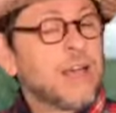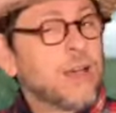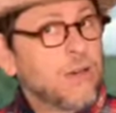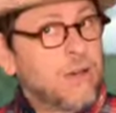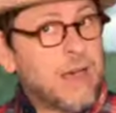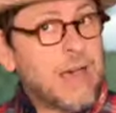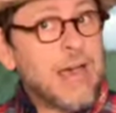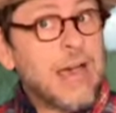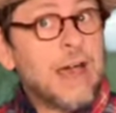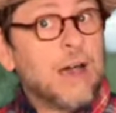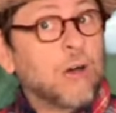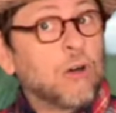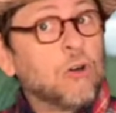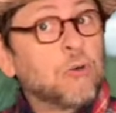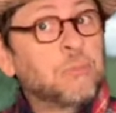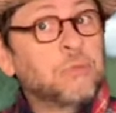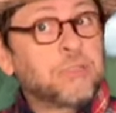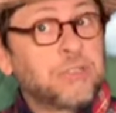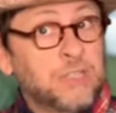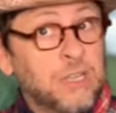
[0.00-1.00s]
I
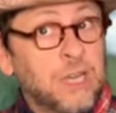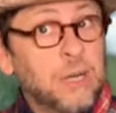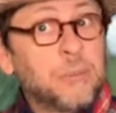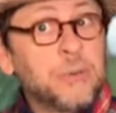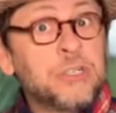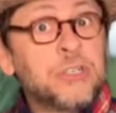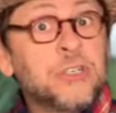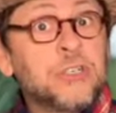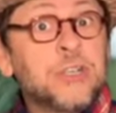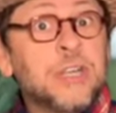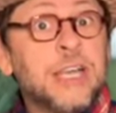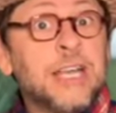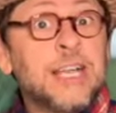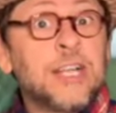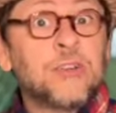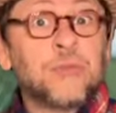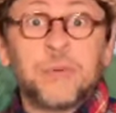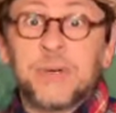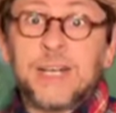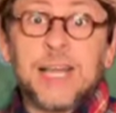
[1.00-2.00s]
hope some of your
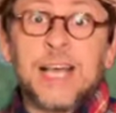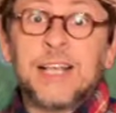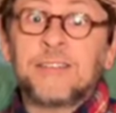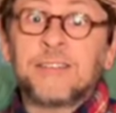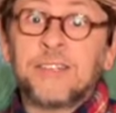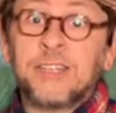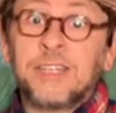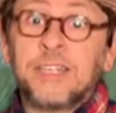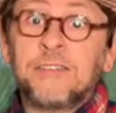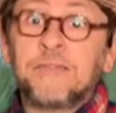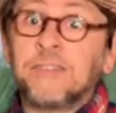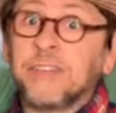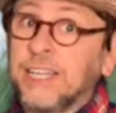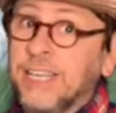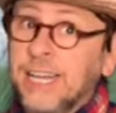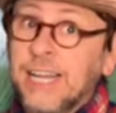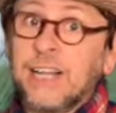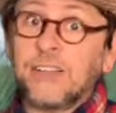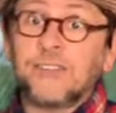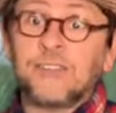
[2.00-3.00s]
days were nice enough to
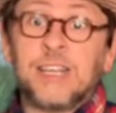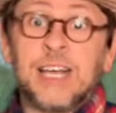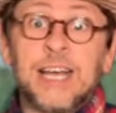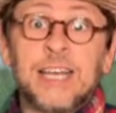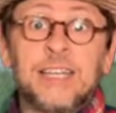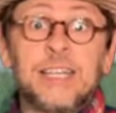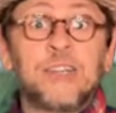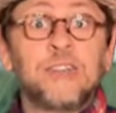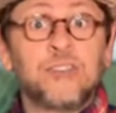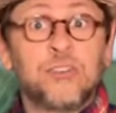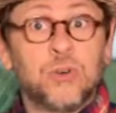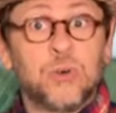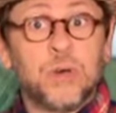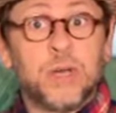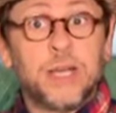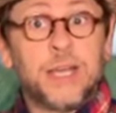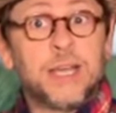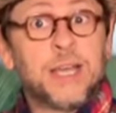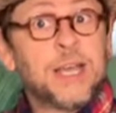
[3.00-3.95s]
get outside and enjoy.